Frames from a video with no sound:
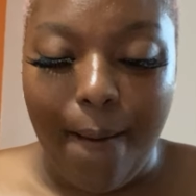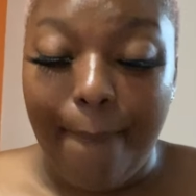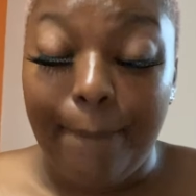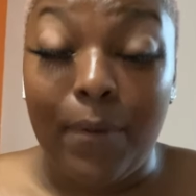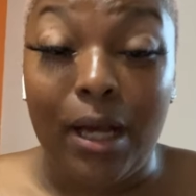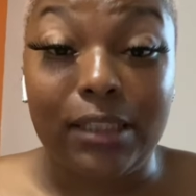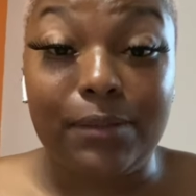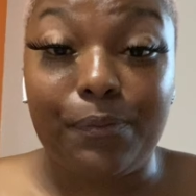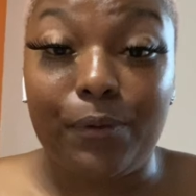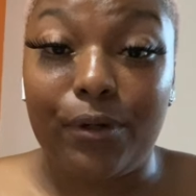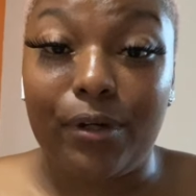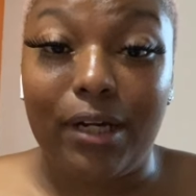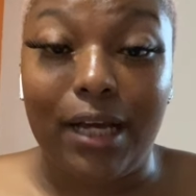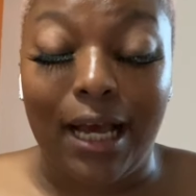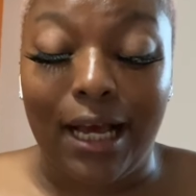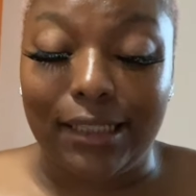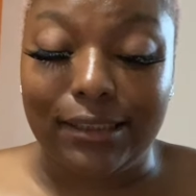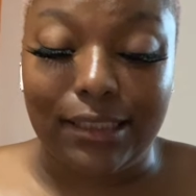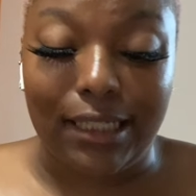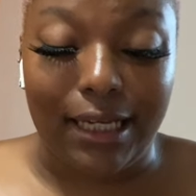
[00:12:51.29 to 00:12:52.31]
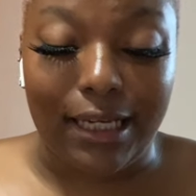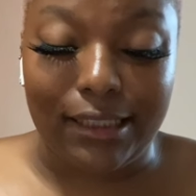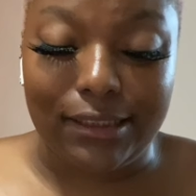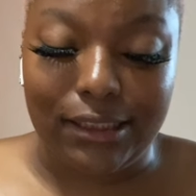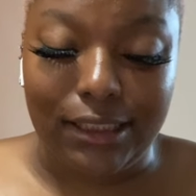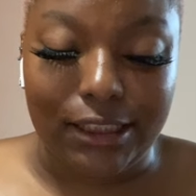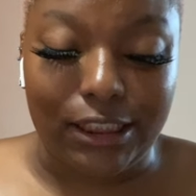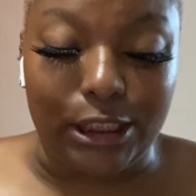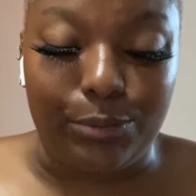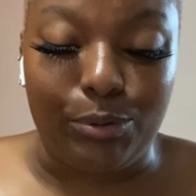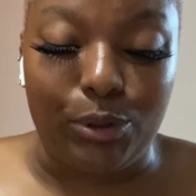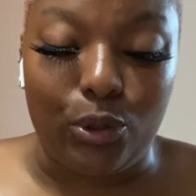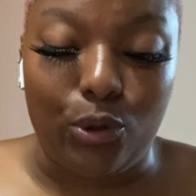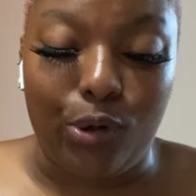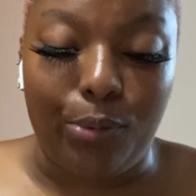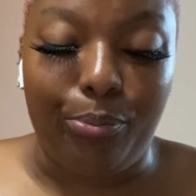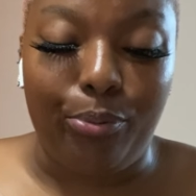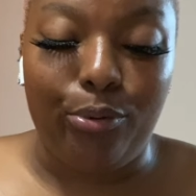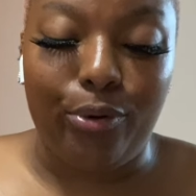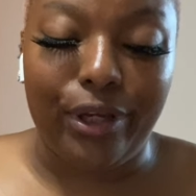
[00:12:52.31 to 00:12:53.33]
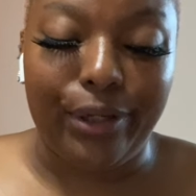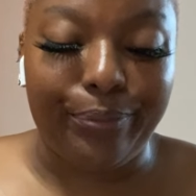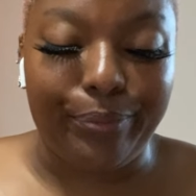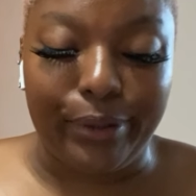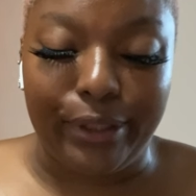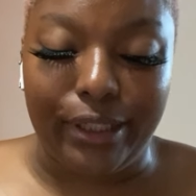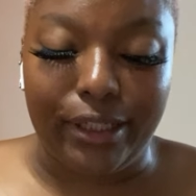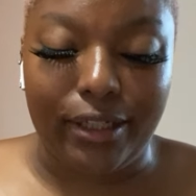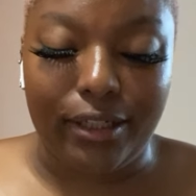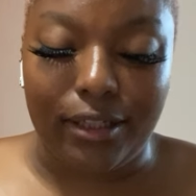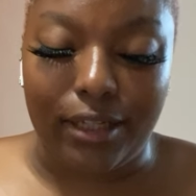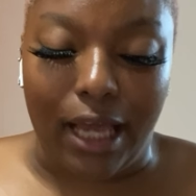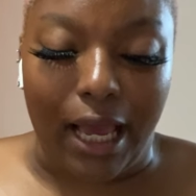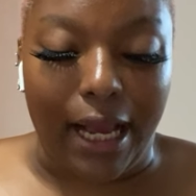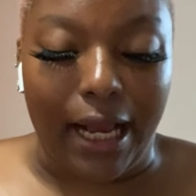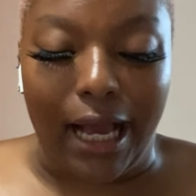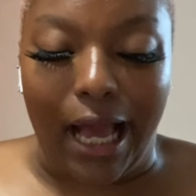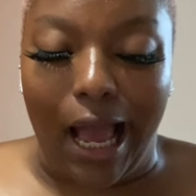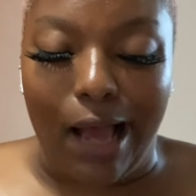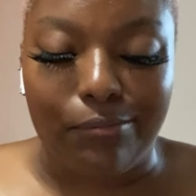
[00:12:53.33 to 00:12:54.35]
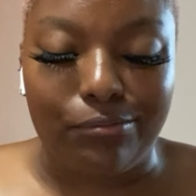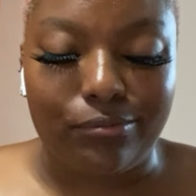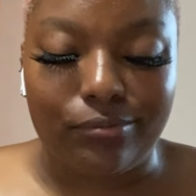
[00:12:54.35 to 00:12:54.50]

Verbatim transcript: My spirit guides and ancestors be on point with it. Like I'm.